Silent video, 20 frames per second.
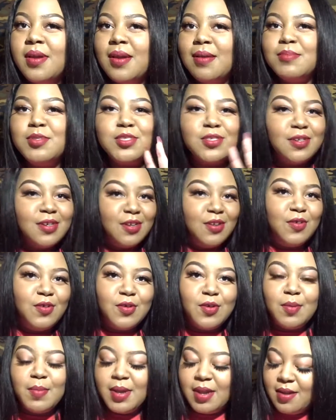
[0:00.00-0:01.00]
I'm sure you
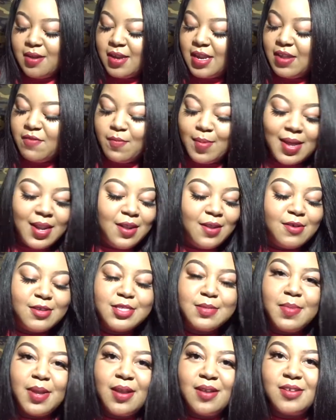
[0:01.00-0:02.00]
know about her. Everybody
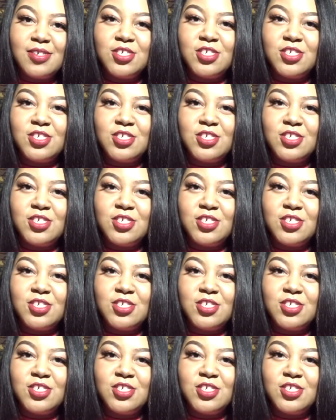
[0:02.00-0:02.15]
knows about her.